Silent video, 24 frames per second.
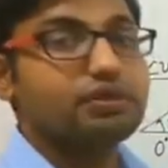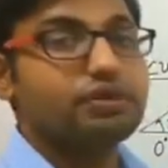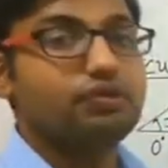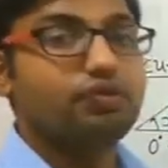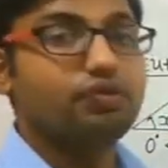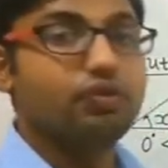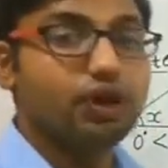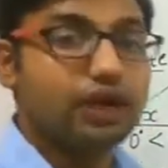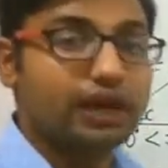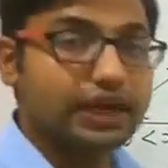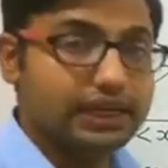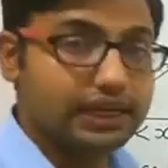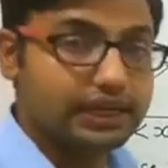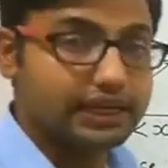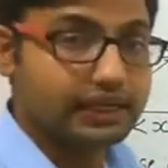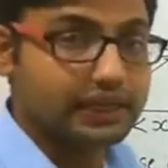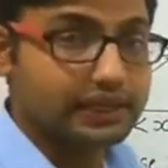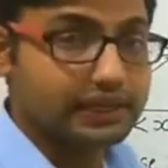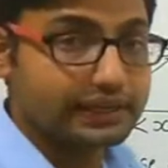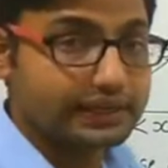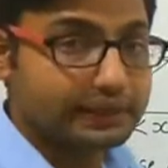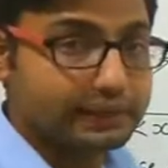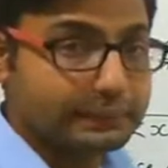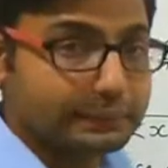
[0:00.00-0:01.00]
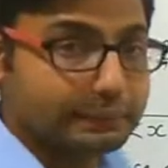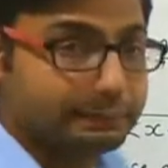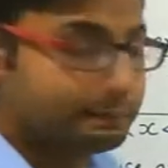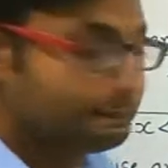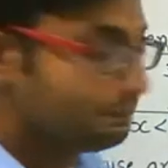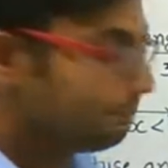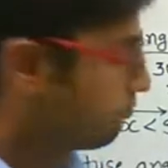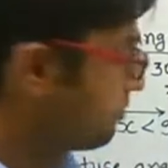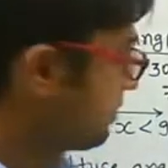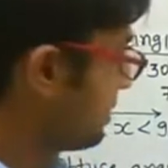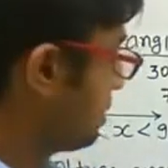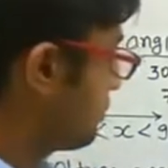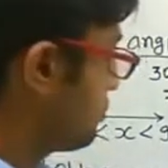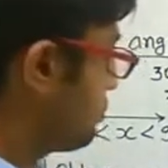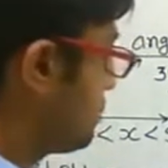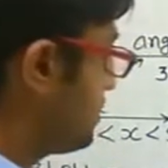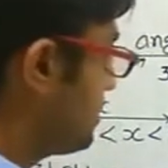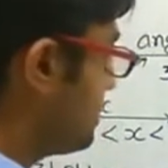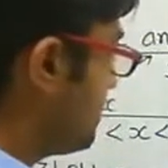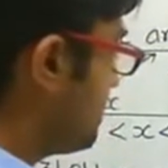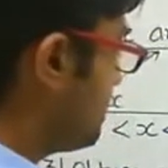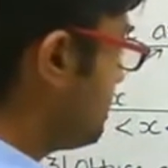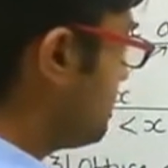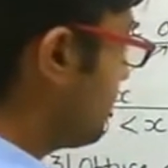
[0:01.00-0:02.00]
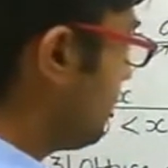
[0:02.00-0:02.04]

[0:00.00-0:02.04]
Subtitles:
180 degree. So this is